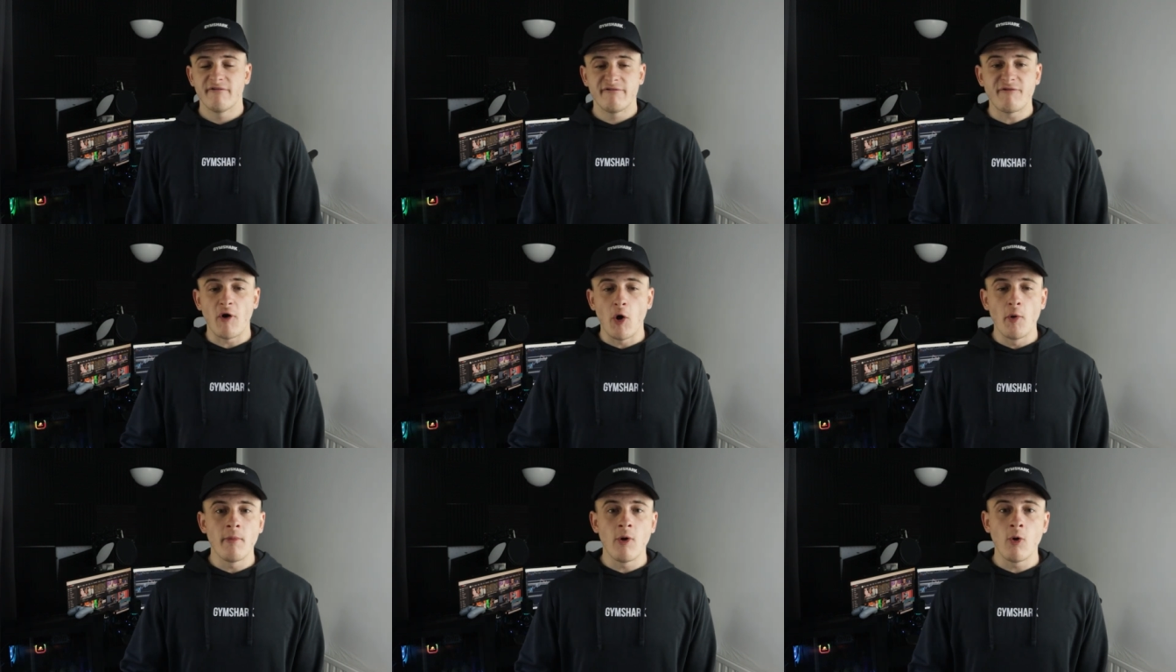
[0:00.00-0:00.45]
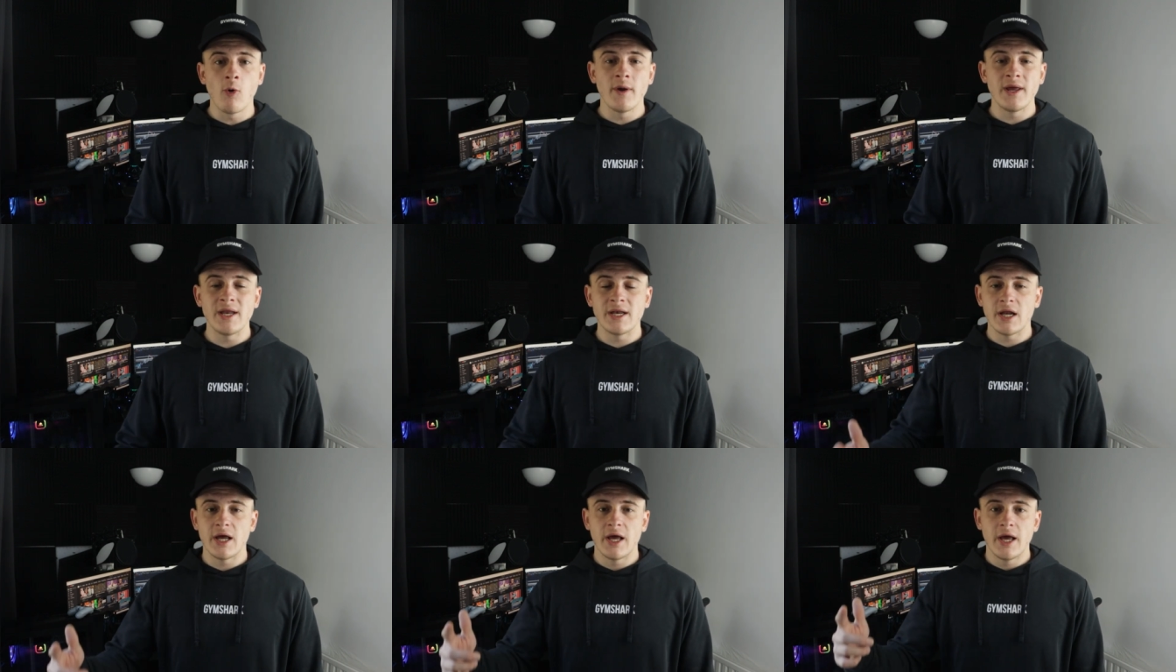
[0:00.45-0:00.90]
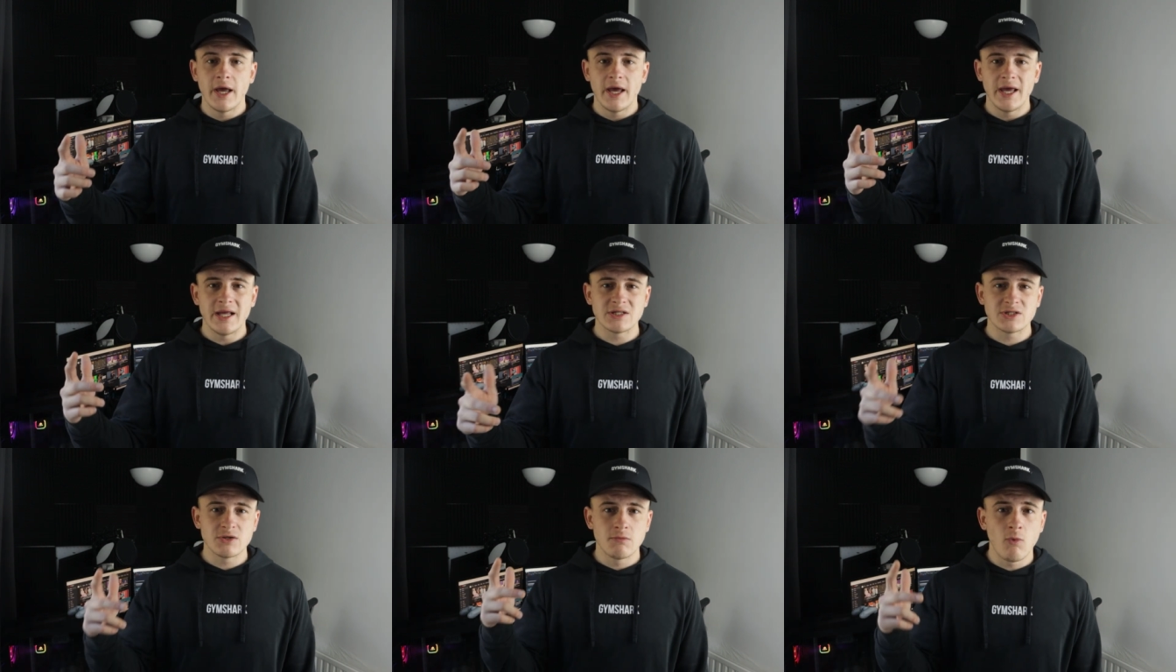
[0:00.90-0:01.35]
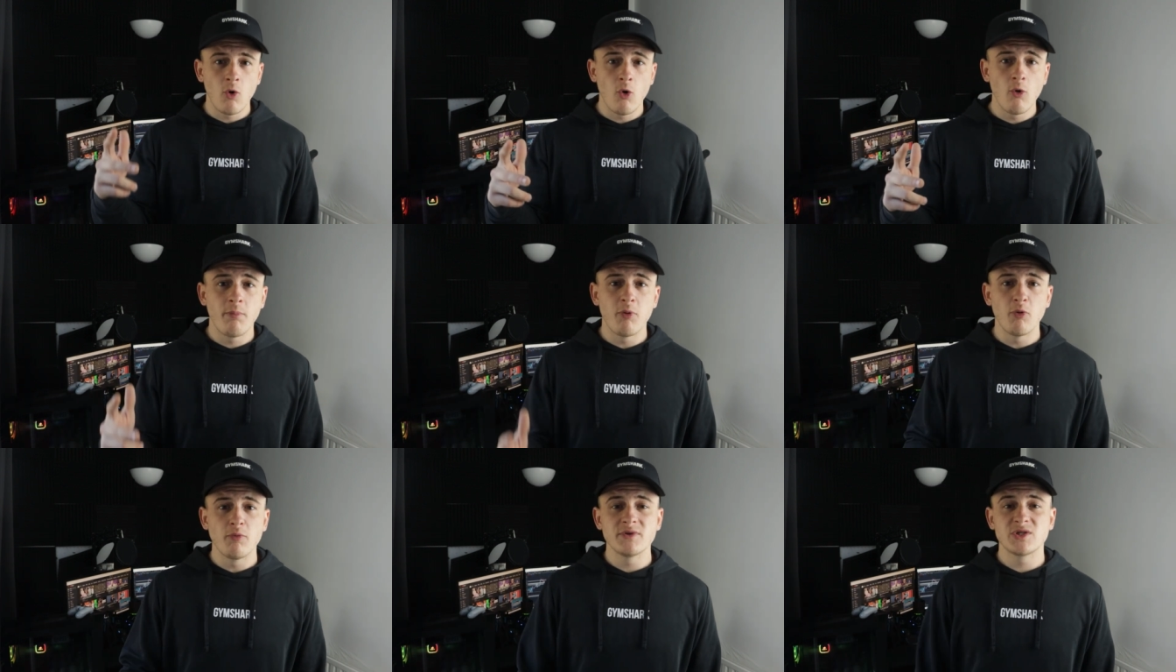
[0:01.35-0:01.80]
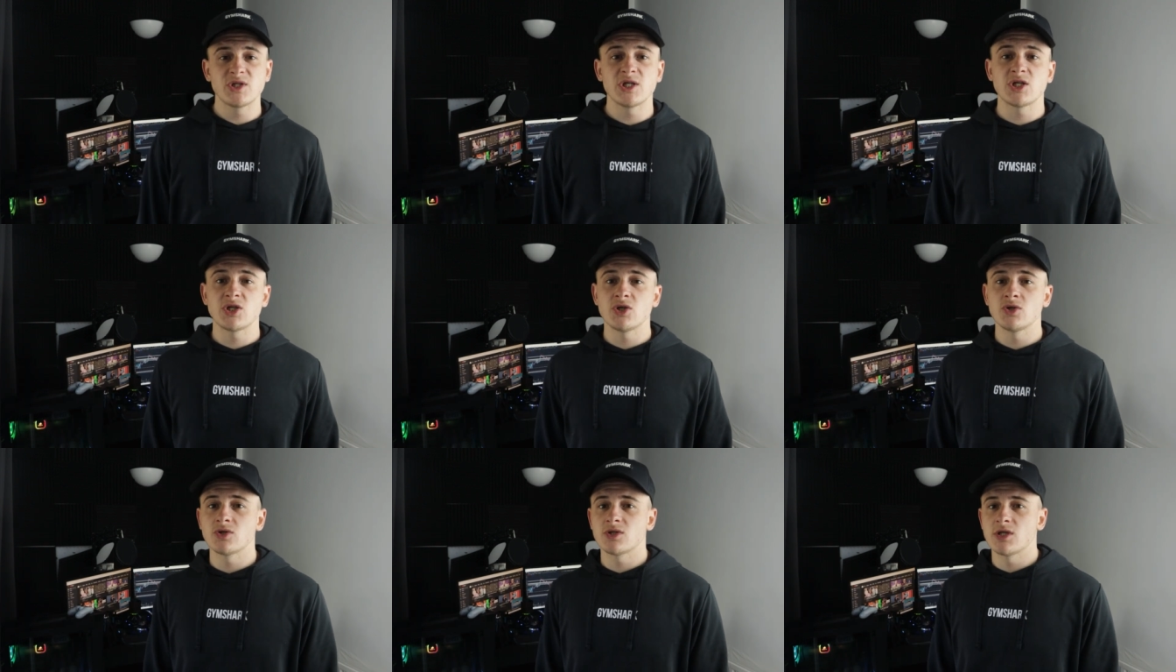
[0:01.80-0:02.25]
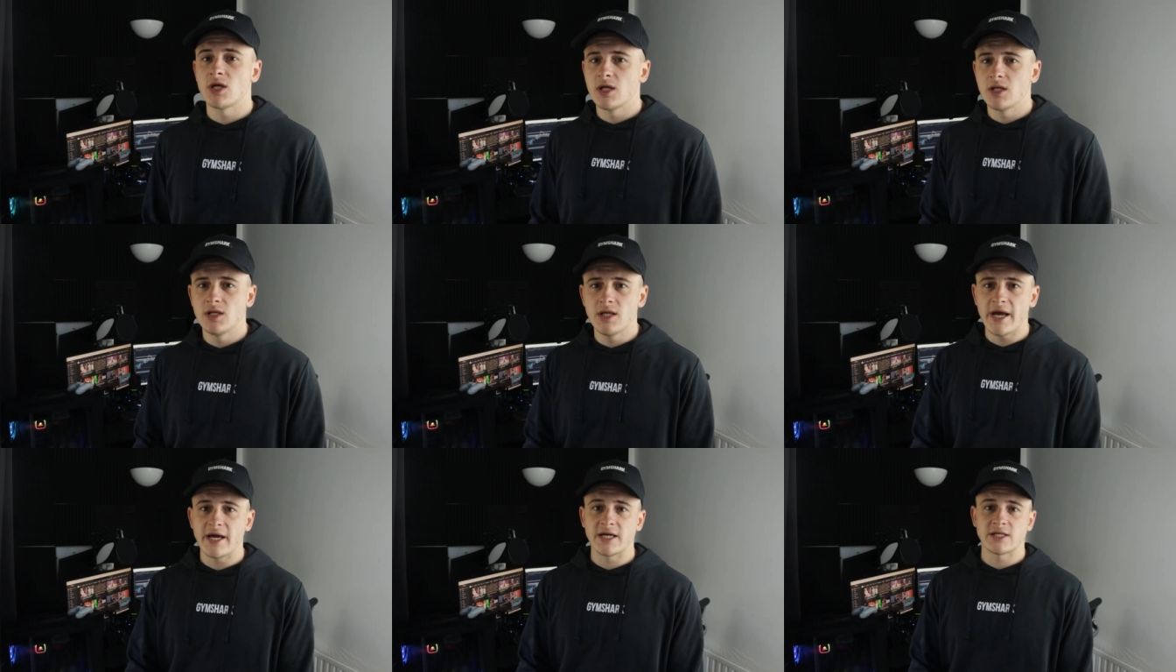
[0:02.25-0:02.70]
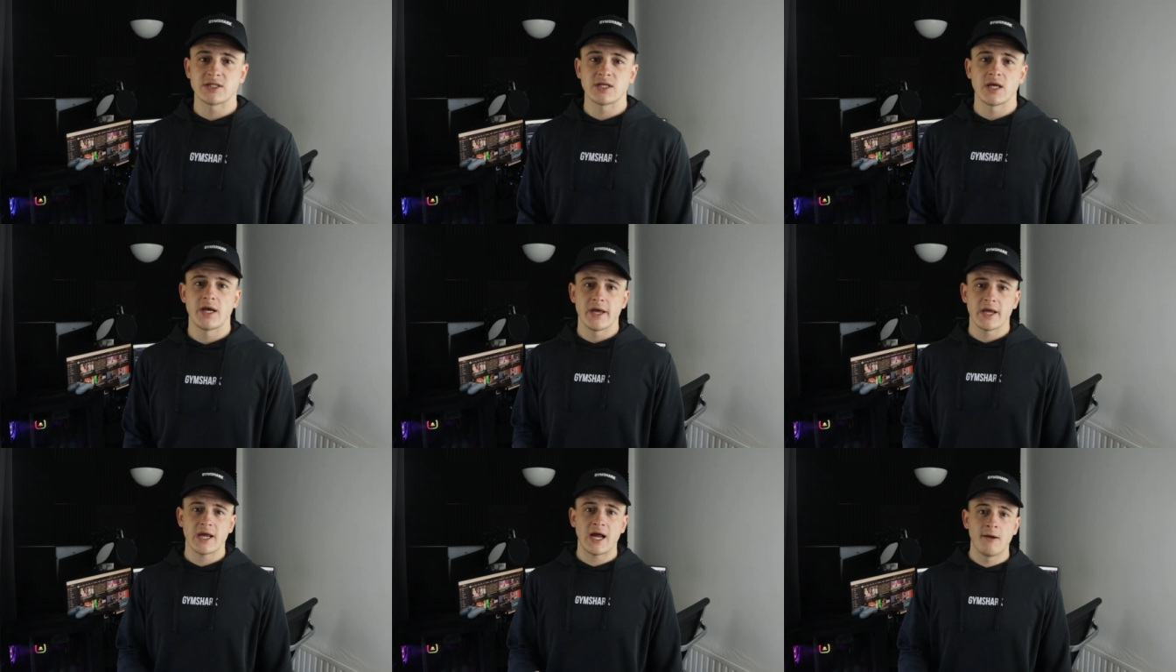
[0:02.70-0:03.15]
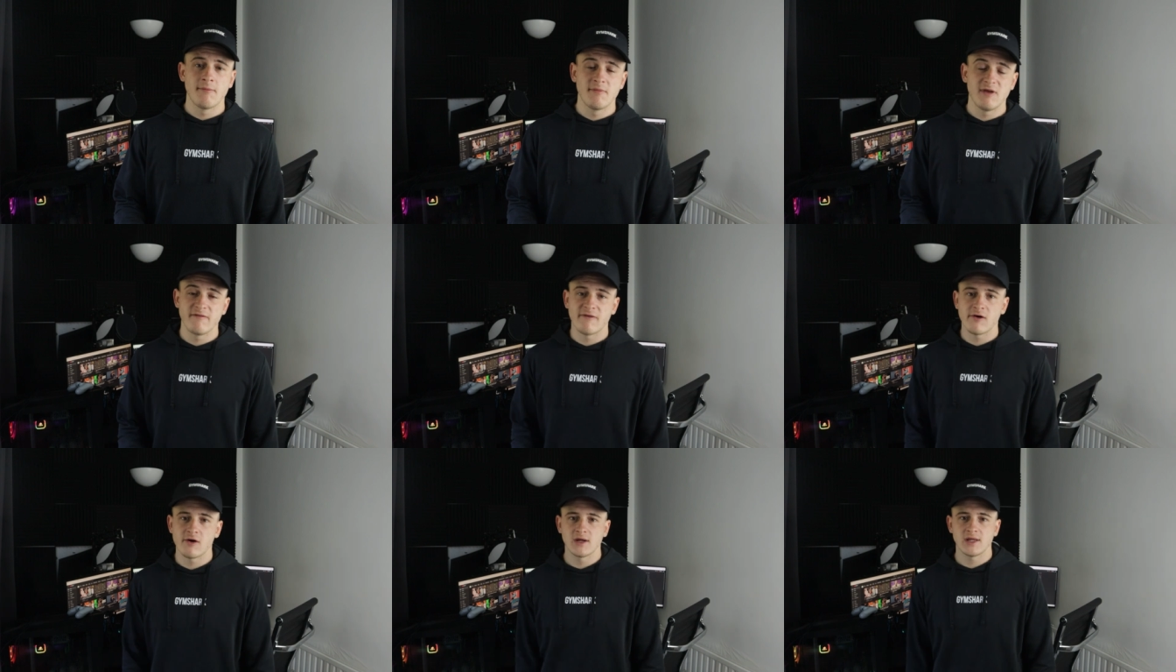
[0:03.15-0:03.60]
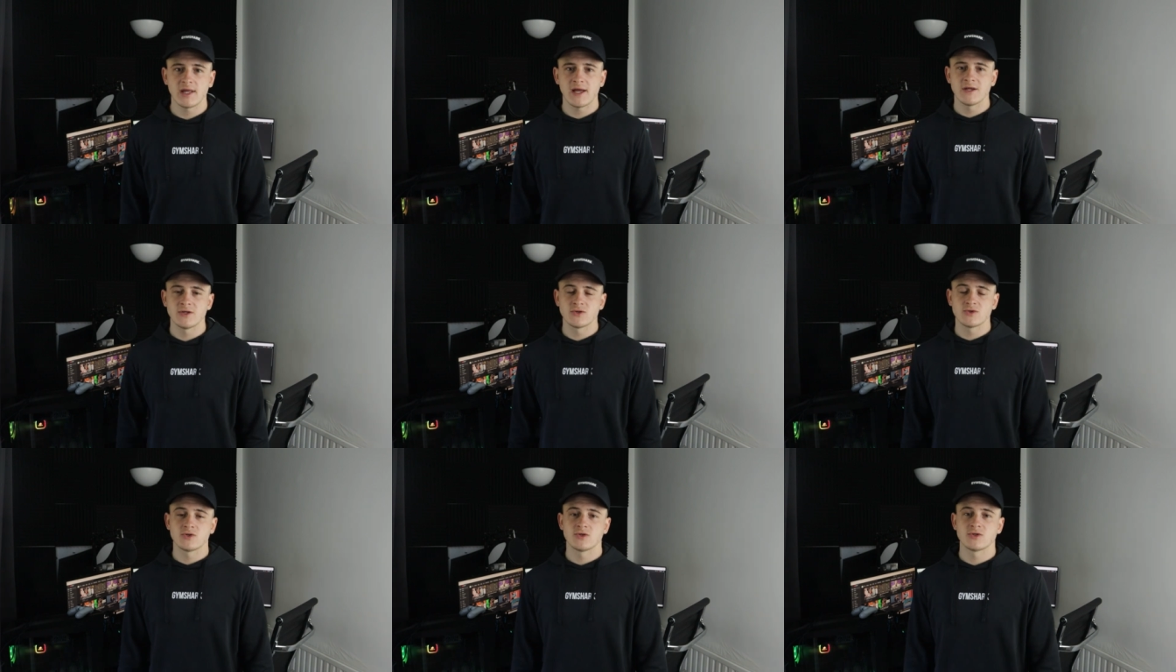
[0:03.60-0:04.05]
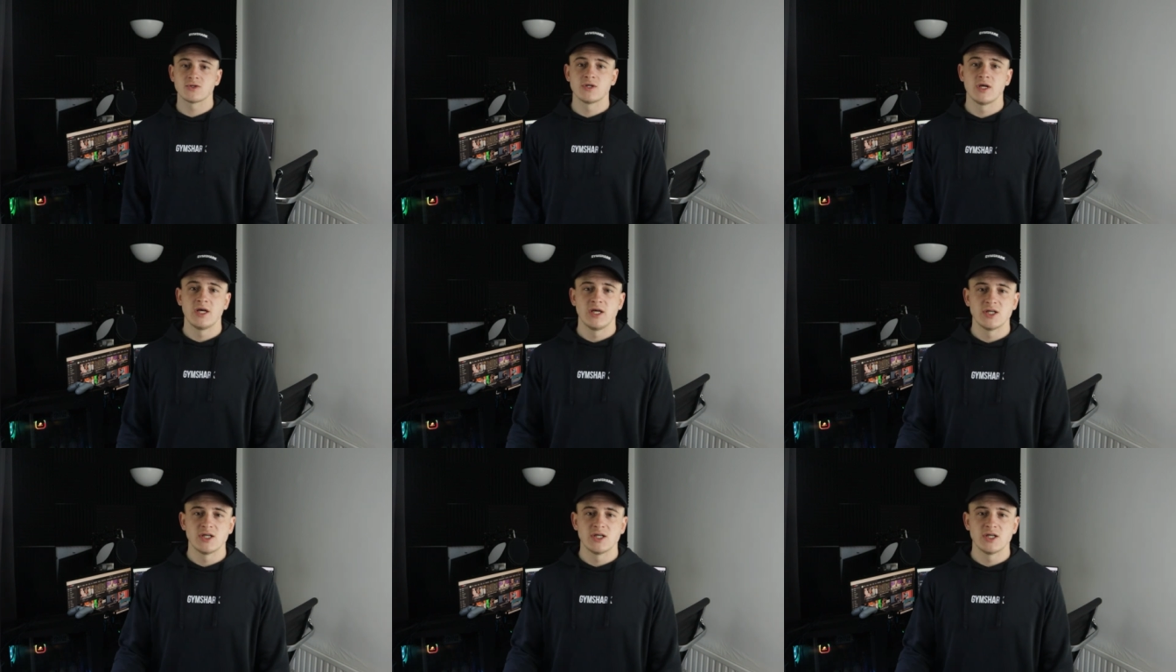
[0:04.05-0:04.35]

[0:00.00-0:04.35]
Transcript: FOMOing into multiple positions, yes, can be very dangerous